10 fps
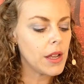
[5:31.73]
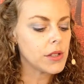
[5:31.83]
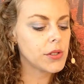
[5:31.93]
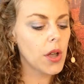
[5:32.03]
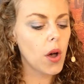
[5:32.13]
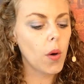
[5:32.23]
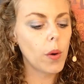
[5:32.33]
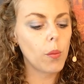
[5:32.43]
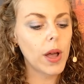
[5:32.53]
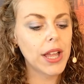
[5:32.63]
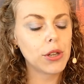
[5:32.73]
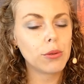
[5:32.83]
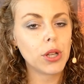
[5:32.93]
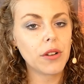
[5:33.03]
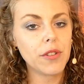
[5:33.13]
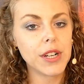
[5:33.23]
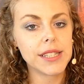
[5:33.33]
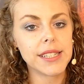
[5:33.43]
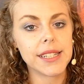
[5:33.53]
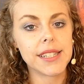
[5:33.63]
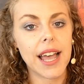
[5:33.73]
So, when you look, for instance,